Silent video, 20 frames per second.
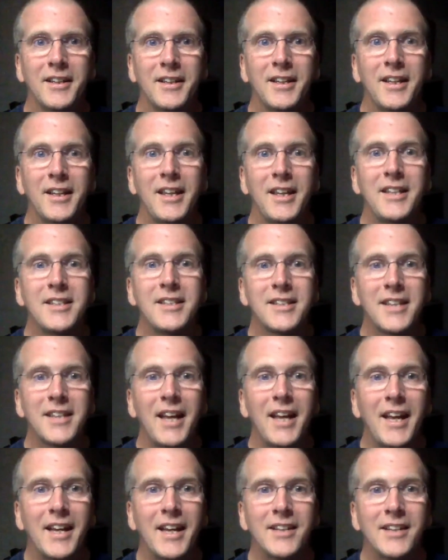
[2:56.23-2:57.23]
He
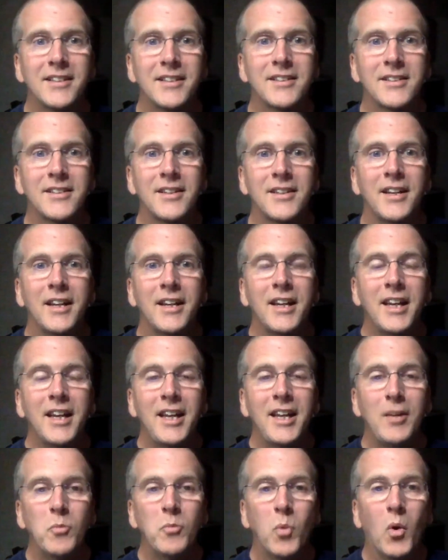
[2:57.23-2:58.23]
says
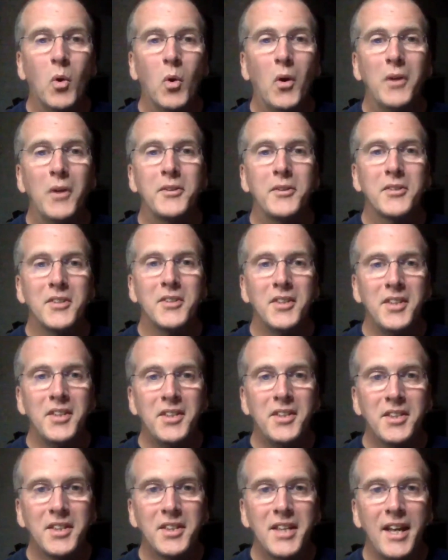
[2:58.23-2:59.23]
he wants
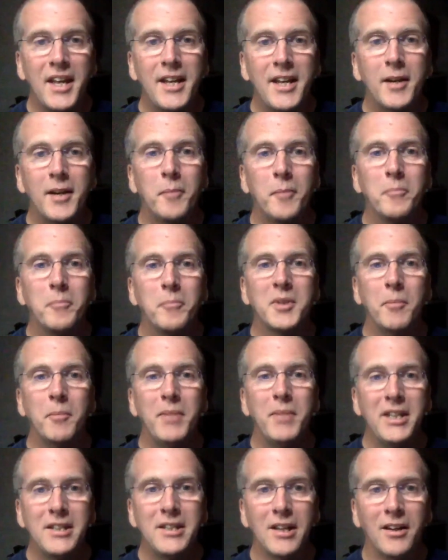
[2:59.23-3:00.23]
them to
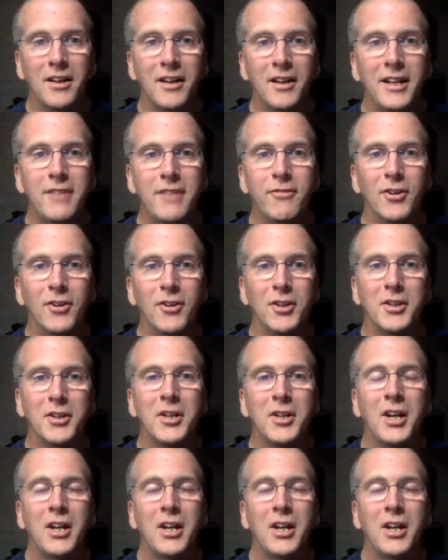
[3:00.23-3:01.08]
be delivered